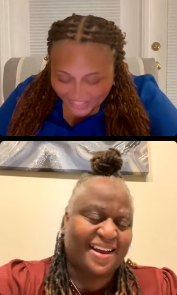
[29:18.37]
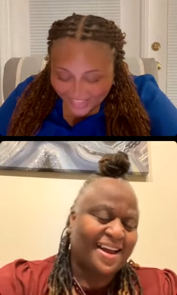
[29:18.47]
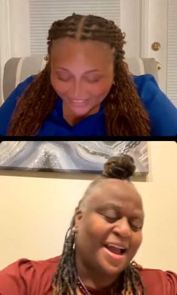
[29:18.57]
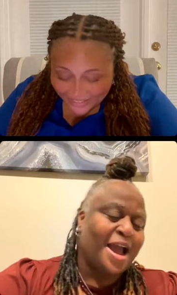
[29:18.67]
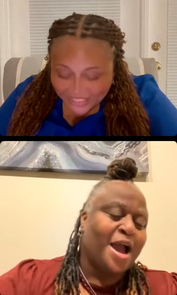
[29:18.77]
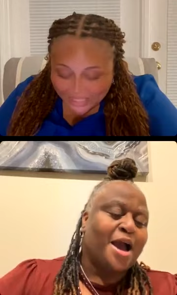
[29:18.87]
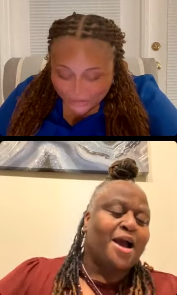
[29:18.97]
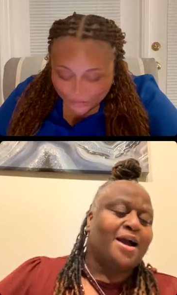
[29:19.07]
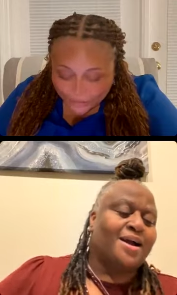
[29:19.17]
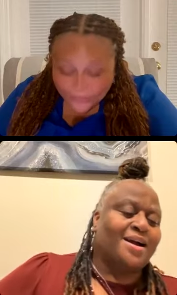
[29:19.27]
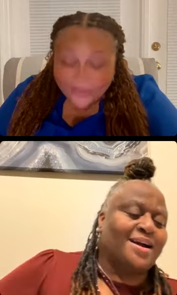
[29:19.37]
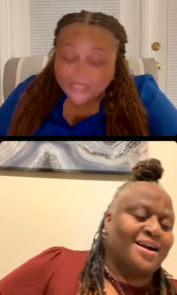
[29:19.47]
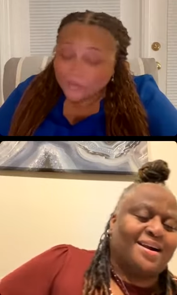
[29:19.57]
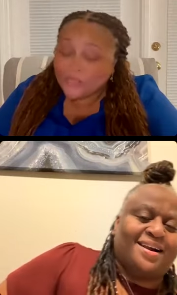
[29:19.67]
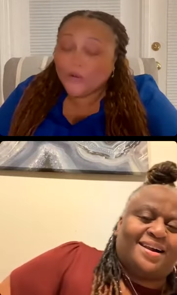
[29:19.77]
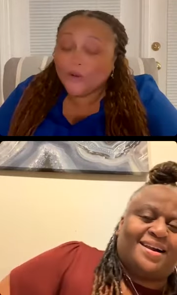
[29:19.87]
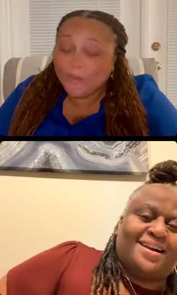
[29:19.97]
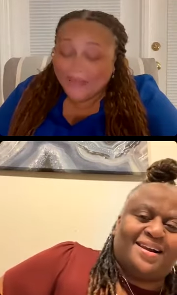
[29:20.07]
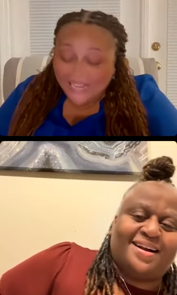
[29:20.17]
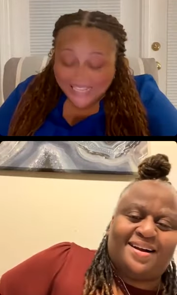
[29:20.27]
Speaker 1: I keep telling you Boaz was an old man.
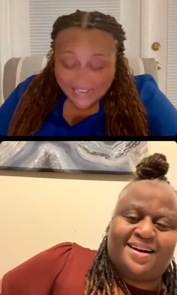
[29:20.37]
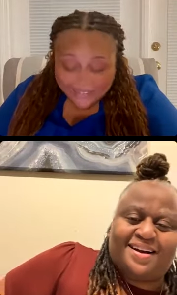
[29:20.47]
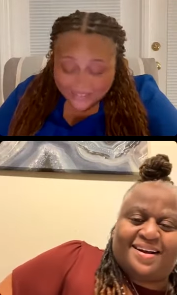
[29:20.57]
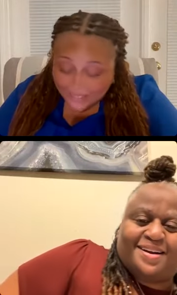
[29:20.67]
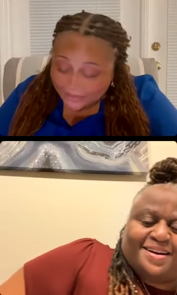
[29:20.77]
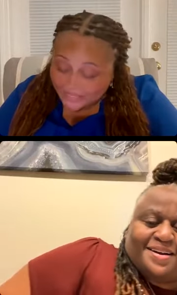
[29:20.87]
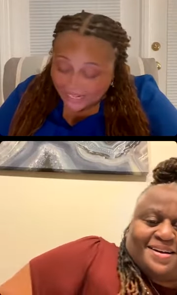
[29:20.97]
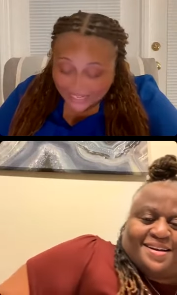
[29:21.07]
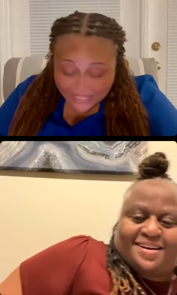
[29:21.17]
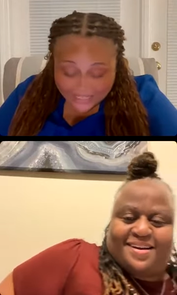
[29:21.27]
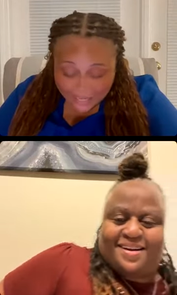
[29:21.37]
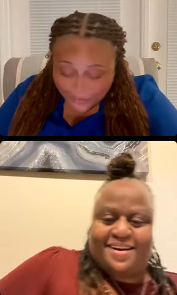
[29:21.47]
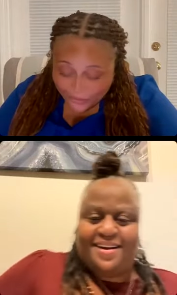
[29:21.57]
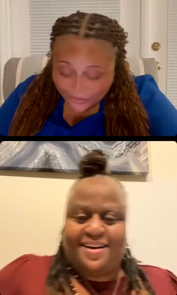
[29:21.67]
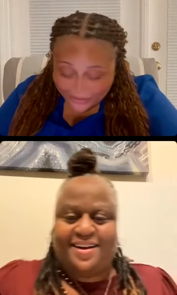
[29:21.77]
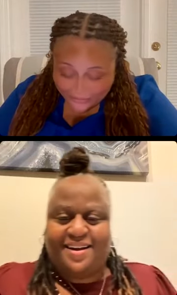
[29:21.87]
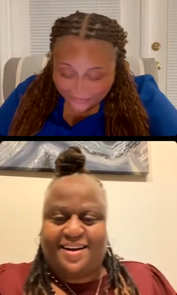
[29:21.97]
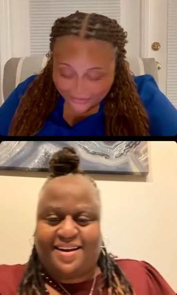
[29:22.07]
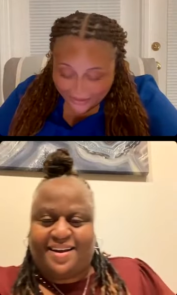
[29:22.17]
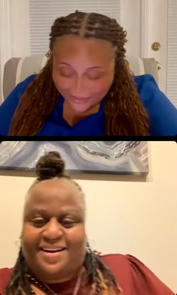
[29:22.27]
Y'all need to stop saying that y'all won't looking for y'all.